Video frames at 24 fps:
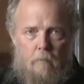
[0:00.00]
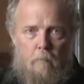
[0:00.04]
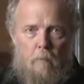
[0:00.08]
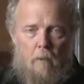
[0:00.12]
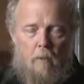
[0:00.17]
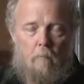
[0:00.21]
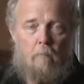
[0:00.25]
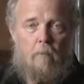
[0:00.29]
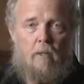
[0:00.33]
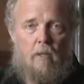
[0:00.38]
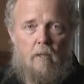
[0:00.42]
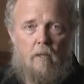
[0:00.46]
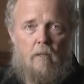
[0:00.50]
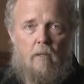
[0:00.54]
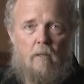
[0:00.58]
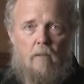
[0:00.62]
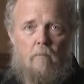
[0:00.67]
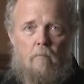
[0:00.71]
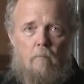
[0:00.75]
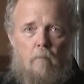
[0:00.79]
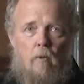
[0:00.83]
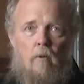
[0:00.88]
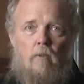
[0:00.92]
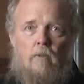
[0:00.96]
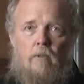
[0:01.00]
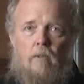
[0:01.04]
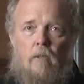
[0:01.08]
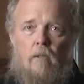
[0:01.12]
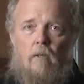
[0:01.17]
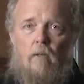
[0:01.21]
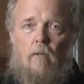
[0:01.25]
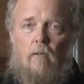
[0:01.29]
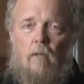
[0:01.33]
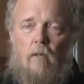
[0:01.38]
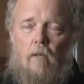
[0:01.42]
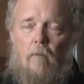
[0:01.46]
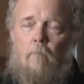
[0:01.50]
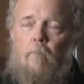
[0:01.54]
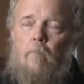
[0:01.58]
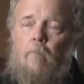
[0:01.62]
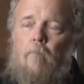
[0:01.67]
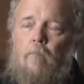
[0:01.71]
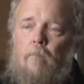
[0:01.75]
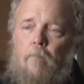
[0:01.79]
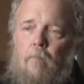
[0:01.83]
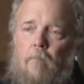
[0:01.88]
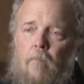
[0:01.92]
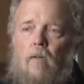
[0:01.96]
about being in a motorcycle club,
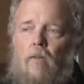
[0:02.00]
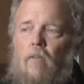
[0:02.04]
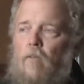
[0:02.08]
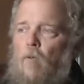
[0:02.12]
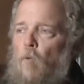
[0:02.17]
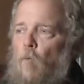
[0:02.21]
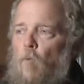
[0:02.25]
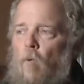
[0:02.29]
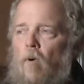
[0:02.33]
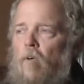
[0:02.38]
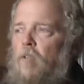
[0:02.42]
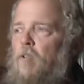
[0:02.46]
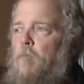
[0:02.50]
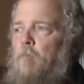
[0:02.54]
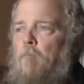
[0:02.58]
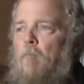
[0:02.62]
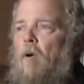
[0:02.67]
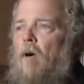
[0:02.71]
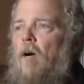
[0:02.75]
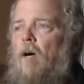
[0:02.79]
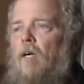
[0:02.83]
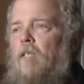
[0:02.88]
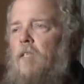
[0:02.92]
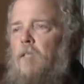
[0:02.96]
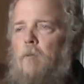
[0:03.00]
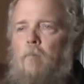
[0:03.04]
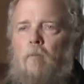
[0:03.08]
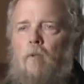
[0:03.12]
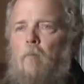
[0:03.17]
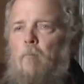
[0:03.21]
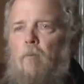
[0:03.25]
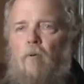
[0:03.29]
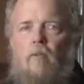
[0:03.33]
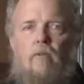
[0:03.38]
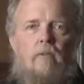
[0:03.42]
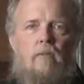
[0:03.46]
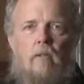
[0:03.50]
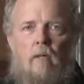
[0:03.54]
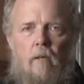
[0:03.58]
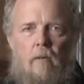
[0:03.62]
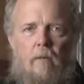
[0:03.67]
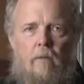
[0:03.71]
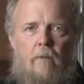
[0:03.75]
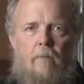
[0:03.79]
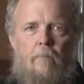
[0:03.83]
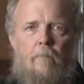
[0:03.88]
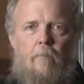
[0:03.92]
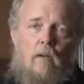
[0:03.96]
the worst possible
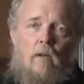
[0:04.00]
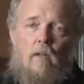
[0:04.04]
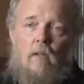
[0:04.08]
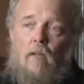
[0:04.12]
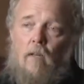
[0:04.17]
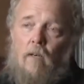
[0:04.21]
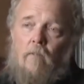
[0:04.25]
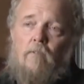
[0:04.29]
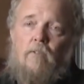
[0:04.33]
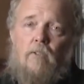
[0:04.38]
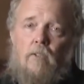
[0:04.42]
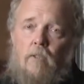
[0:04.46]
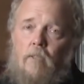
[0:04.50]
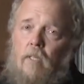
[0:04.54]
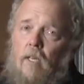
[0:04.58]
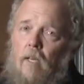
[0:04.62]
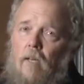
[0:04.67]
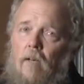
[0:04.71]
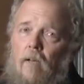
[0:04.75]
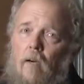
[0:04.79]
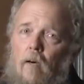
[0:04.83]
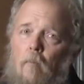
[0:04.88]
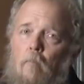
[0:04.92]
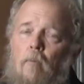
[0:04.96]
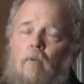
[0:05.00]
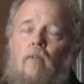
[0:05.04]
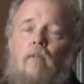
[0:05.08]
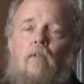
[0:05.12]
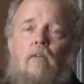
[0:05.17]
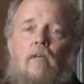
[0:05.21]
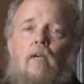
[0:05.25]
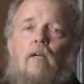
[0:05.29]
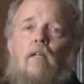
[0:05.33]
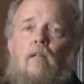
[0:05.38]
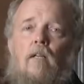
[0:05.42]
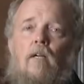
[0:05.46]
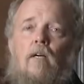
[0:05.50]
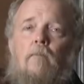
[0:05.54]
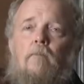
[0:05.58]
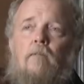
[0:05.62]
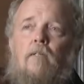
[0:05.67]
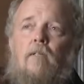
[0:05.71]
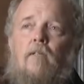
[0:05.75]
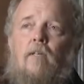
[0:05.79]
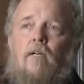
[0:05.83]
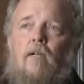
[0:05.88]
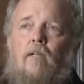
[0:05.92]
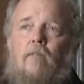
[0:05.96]
persona, a lot of us just can't help but look at clubs
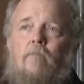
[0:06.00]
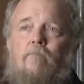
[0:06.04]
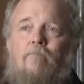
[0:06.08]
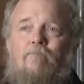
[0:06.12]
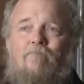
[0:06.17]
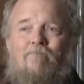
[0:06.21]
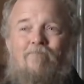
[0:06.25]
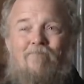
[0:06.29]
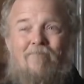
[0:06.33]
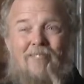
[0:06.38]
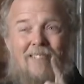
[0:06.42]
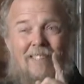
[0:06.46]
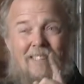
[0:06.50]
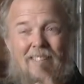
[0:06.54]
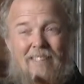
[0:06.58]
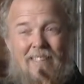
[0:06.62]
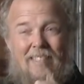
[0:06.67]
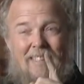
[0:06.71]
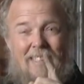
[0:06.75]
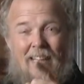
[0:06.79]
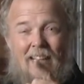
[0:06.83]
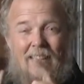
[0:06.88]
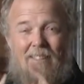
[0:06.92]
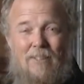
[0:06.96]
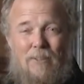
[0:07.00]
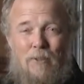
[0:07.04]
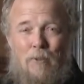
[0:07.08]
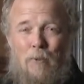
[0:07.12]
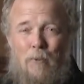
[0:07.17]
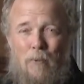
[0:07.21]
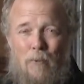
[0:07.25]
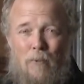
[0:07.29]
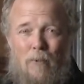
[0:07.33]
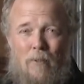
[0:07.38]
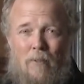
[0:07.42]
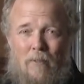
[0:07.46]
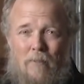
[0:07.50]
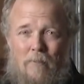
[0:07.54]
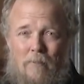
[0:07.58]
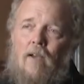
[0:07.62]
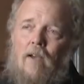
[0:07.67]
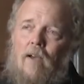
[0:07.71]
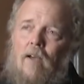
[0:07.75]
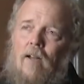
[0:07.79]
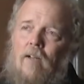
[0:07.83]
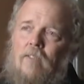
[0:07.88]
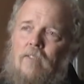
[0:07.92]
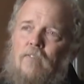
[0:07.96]
and think, that's cool.
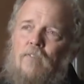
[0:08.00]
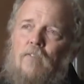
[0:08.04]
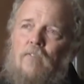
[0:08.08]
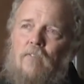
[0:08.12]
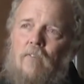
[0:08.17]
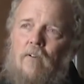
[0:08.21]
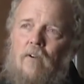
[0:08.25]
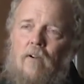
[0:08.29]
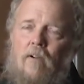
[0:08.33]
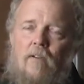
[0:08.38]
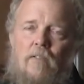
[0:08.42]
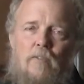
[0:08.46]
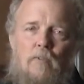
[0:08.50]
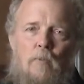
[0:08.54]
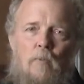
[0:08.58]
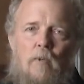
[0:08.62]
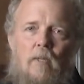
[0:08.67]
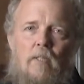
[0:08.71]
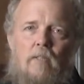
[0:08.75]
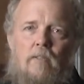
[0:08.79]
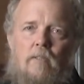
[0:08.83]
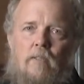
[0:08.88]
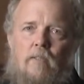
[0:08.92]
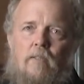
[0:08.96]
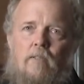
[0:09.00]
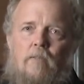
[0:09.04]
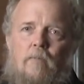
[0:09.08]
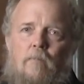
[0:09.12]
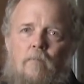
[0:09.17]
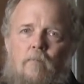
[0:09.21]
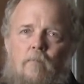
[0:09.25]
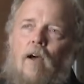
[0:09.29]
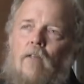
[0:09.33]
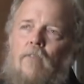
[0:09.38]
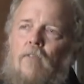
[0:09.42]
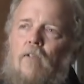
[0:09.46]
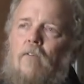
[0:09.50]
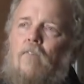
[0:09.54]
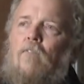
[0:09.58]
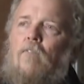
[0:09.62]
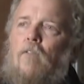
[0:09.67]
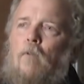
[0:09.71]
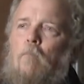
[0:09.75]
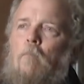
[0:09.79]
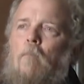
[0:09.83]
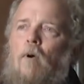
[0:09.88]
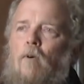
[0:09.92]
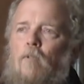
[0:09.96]
And it's for various reasons. I think for
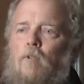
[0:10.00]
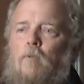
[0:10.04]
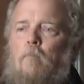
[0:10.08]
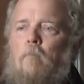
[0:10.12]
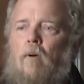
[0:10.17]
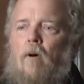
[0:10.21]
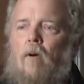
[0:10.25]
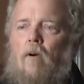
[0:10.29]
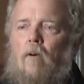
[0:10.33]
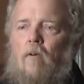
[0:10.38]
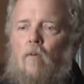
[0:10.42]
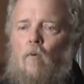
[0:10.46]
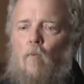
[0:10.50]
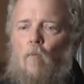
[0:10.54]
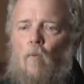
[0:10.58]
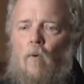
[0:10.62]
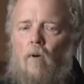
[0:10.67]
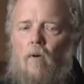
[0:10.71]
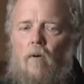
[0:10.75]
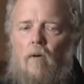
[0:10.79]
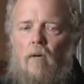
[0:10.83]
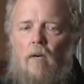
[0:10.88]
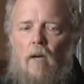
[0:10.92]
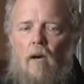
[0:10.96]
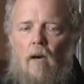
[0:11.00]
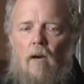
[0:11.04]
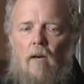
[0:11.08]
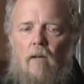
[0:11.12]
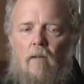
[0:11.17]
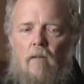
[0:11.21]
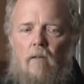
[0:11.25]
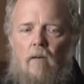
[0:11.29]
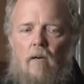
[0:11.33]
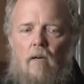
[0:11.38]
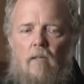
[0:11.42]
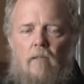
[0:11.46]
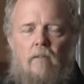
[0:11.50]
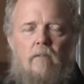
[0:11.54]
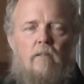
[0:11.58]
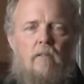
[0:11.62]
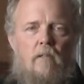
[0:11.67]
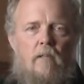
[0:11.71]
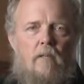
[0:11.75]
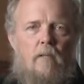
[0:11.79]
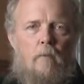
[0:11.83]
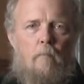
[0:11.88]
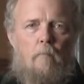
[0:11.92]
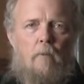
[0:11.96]
the most part, we're not
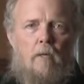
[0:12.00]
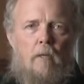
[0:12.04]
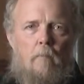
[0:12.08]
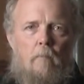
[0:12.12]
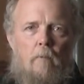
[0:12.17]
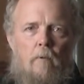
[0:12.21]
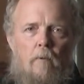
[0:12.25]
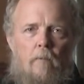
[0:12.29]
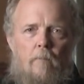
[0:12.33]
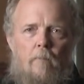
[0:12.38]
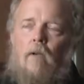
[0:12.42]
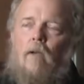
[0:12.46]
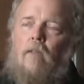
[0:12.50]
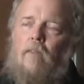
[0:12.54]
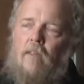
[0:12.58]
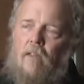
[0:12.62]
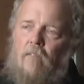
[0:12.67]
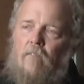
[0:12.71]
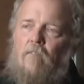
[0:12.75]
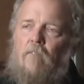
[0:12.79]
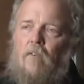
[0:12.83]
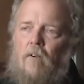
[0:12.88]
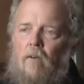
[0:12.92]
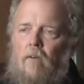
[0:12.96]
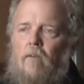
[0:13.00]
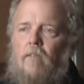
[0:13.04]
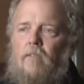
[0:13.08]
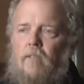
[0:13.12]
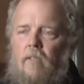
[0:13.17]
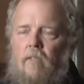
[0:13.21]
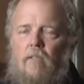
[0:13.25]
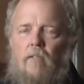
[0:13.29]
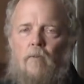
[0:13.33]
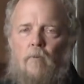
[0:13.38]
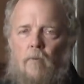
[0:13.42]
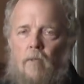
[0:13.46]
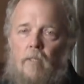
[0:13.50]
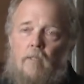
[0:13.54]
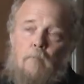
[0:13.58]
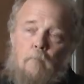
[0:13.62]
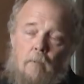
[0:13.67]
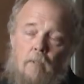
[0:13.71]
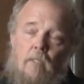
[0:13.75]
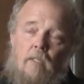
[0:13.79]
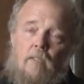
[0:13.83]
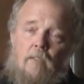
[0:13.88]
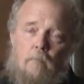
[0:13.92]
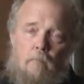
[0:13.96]
isolated people. And that varies in degrees
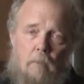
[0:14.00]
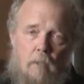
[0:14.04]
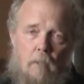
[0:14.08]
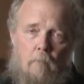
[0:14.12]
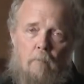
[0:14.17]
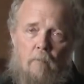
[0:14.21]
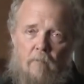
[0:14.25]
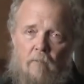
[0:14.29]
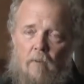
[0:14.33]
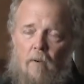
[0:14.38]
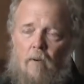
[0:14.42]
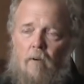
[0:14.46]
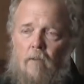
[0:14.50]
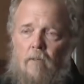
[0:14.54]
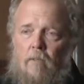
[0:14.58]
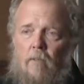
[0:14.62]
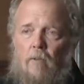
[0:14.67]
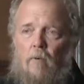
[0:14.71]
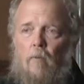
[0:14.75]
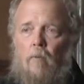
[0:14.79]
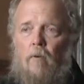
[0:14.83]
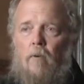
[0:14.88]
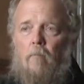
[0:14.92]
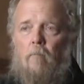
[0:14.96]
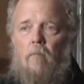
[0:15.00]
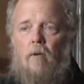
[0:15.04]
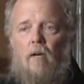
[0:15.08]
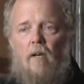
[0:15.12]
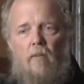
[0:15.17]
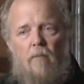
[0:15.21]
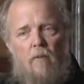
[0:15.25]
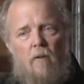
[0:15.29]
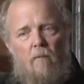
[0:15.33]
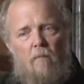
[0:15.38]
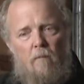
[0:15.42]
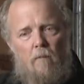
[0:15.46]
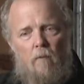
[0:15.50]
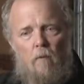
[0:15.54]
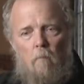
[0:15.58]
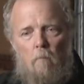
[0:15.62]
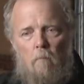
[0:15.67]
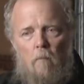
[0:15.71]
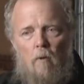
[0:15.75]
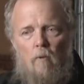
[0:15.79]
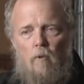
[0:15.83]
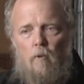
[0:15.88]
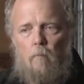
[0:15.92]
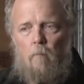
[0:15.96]
because people vary in degree. But I think for the
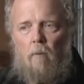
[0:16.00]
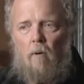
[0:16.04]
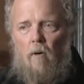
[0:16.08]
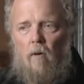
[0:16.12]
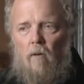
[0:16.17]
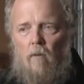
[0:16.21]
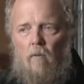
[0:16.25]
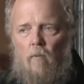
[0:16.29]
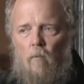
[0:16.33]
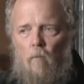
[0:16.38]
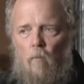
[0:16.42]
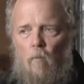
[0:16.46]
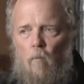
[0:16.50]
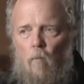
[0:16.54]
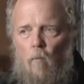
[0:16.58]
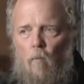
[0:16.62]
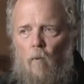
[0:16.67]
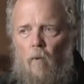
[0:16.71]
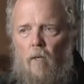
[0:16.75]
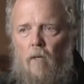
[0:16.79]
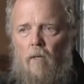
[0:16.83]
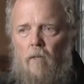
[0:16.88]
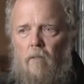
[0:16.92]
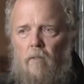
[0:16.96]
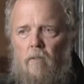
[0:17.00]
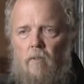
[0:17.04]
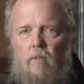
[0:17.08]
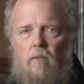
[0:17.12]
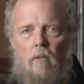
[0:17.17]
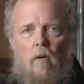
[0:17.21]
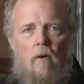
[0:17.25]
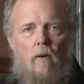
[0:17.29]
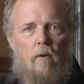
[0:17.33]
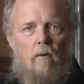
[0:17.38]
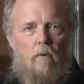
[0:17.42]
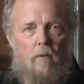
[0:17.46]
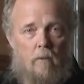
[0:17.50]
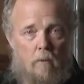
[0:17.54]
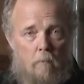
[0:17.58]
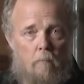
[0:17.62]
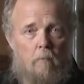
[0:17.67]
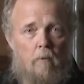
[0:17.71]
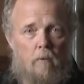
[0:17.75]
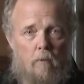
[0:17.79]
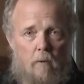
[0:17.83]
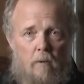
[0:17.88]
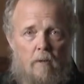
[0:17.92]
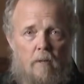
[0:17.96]
most part, we desire a
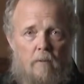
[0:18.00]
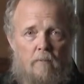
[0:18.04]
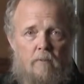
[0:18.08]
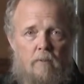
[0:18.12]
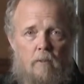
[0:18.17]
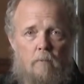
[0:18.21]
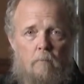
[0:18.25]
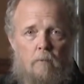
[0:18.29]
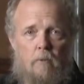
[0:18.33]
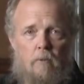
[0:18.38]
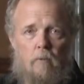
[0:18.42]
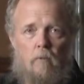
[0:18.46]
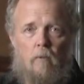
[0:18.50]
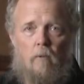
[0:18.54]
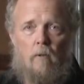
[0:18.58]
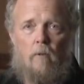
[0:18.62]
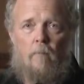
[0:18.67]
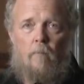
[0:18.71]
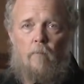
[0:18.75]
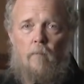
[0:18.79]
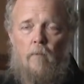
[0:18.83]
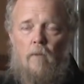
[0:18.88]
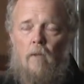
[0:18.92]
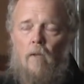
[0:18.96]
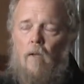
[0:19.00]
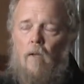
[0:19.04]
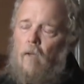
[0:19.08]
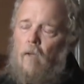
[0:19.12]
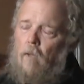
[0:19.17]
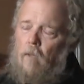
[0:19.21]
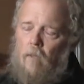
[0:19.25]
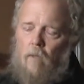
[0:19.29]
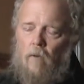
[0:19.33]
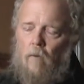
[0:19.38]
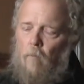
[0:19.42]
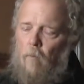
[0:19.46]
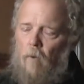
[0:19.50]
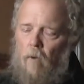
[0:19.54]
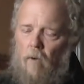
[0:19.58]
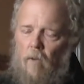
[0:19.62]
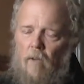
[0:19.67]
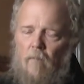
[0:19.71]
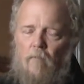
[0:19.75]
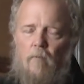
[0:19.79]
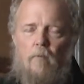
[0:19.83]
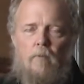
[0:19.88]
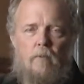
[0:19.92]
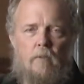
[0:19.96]
community of some sort. You know, we all
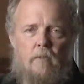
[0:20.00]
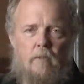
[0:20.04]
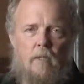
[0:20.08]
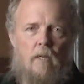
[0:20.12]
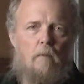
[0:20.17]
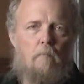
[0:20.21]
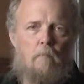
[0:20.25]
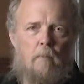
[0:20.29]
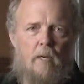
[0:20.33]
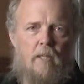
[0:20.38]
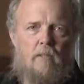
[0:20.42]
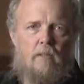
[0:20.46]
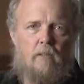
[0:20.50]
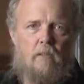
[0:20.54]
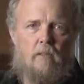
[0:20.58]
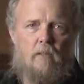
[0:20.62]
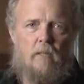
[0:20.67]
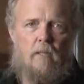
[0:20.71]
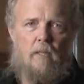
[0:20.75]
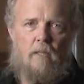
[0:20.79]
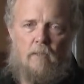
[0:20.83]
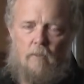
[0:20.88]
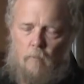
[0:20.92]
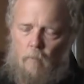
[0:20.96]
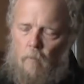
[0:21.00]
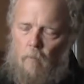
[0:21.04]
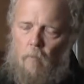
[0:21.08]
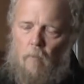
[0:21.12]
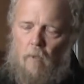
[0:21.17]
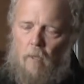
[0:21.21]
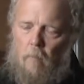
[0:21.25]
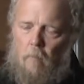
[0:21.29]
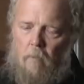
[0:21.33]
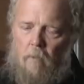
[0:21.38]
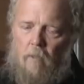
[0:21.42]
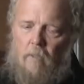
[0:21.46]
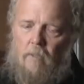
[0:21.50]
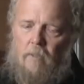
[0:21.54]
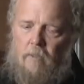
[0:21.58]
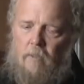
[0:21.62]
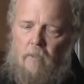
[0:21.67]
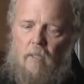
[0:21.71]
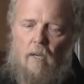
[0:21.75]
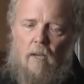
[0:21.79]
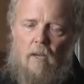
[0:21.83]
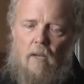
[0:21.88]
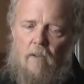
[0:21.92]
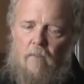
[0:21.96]
have the same basic needs. We want to be
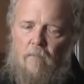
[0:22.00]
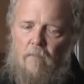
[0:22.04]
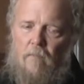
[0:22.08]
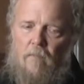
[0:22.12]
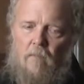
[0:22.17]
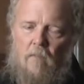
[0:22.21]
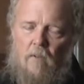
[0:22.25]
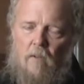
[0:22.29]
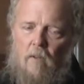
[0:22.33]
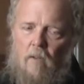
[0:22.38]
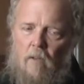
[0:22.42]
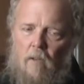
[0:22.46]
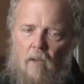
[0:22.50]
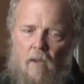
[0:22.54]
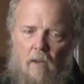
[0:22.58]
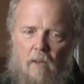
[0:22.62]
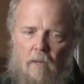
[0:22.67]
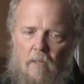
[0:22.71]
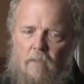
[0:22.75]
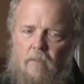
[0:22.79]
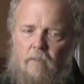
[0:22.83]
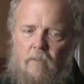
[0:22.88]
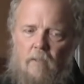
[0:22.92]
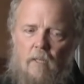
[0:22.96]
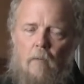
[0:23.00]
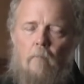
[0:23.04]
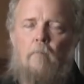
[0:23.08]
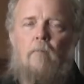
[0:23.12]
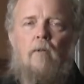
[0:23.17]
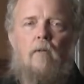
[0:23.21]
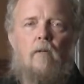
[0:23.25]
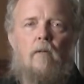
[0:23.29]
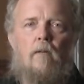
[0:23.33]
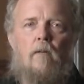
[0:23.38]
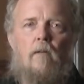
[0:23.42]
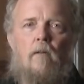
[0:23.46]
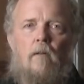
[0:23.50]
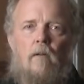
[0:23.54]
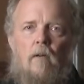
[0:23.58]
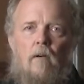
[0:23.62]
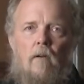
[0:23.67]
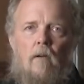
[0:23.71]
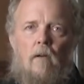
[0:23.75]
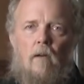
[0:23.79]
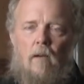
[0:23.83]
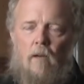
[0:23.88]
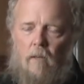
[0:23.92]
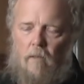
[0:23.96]
safe and accepted
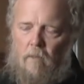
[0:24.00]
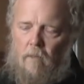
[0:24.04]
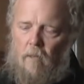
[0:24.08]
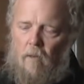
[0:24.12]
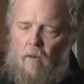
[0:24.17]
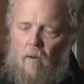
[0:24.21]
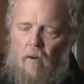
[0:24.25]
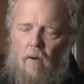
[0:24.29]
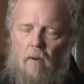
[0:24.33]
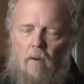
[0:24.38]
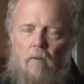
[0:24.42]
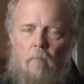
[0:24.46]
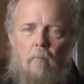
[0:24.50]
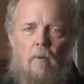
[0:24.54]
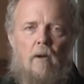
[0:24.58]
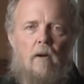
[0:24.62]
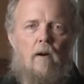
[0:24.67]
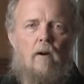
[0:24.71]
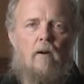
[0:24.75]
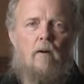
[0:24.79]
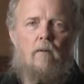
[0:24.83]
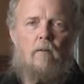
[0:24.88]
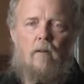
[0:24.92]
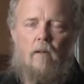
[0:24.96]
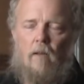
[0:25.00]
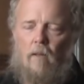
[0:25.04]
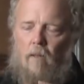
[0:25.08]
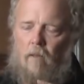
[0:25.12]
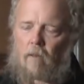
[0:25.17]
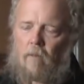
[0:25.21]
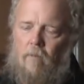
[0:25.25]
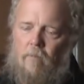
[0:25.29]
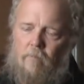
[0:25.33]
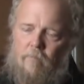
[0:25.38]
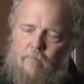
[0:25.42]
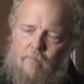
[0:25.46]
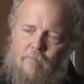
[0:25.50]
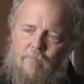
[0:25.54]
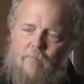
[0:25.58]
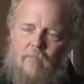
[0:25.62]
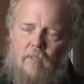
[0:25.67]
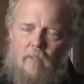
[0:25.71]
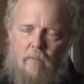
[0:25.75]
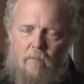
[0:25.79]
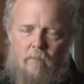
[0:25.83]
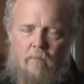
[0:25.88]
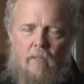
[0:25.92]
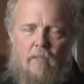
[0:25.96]
and cared about and,
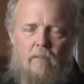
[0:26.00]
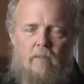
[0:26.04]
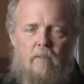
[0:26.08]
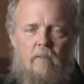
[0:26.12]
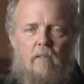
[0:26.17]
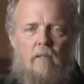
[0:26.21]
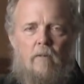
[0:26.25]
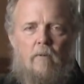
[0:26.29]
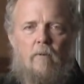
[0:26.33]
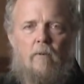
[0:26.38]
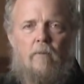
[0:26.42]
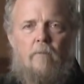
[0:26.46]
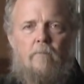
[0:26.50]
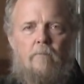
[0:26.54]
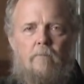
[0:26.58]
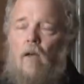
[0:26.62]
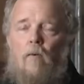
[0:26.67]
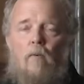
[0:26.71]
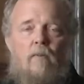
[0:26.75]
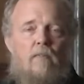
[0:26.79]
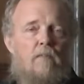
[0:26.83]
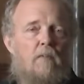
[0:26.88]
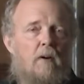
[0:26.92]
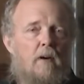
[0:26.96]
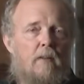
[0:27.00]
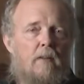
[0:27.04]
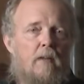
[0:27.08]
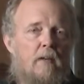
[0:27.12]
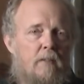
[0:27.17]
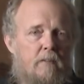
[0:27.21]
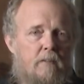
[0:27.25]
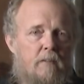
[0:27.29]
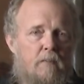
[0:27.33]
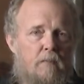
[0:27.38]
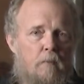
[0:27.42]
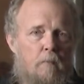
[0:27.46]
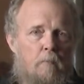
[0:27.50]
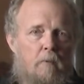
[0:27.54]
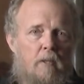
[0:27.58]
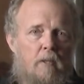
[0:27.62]
etc. And we find that in different